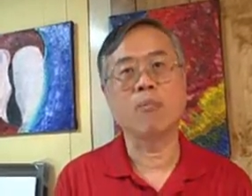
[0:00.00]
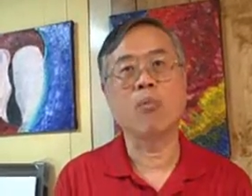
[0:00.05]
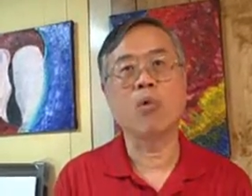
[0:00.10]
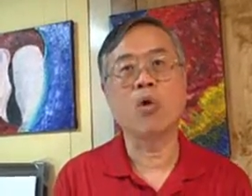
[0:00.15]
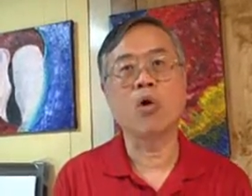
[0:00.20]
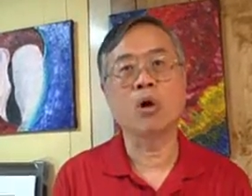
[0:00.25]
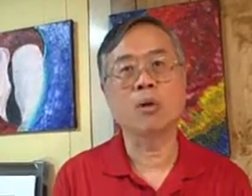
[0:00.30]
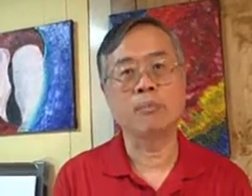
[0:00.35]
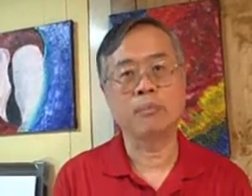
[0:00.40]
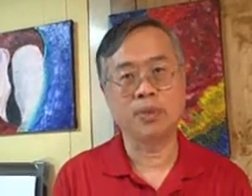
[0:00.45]

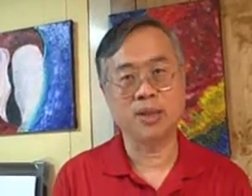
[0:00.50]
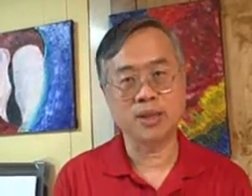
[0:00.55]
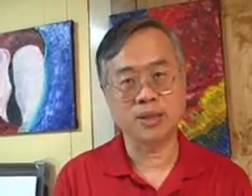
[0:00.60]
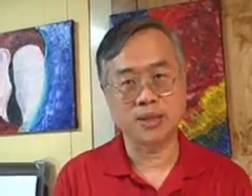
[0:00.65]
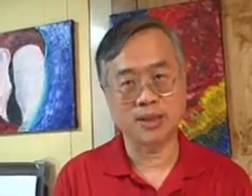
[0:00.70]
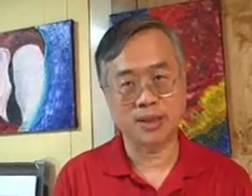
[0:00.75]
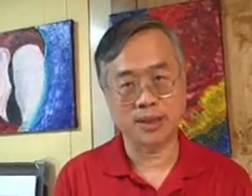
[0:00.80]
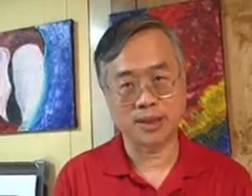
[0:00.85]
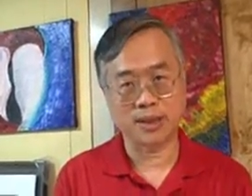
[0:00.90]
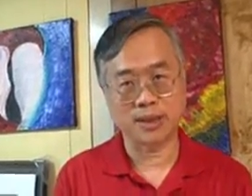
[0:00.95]
more
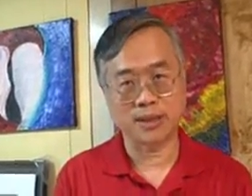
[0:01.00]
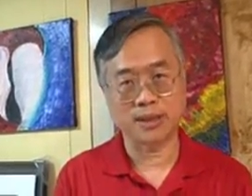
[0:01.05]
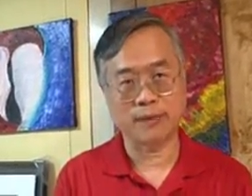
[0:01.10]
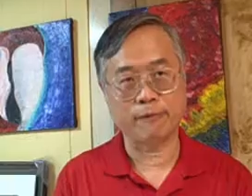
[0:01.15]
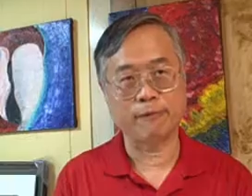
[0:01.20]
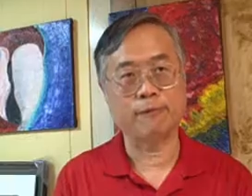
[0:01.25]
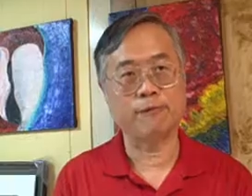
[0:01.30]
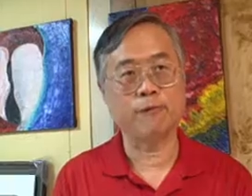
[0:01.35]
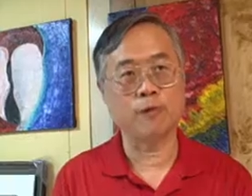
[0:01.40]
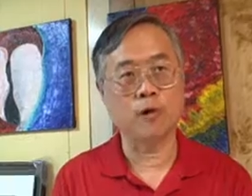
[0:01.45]
businesses
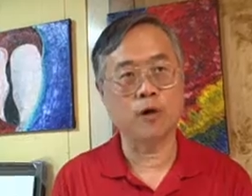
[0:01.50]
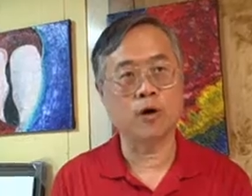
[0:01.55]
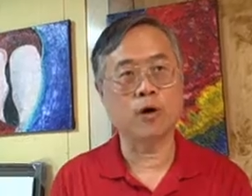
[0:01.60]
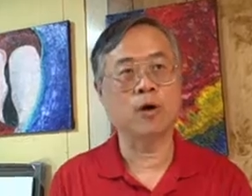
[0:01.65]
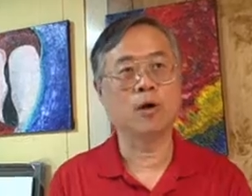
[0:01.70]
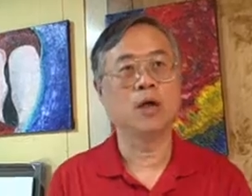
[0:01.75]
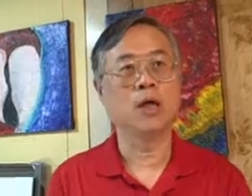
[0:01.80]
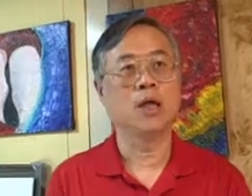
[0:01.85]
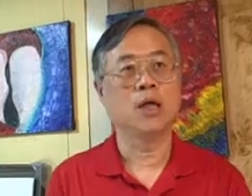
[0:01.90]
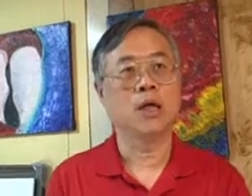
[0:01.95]
for